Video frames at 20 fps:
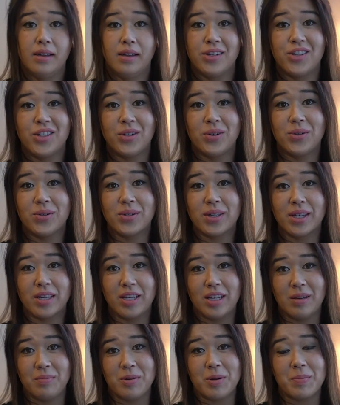Chews can
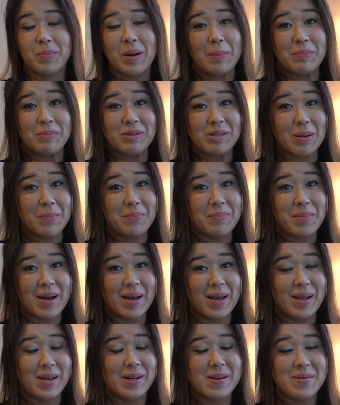keep your pup's
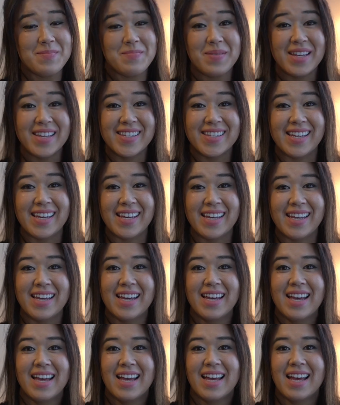mind
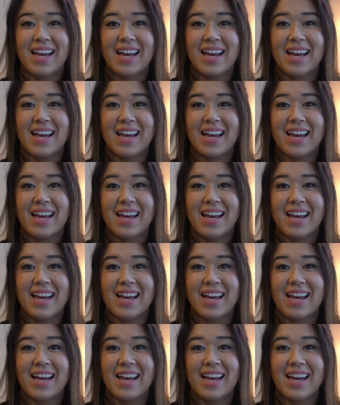busy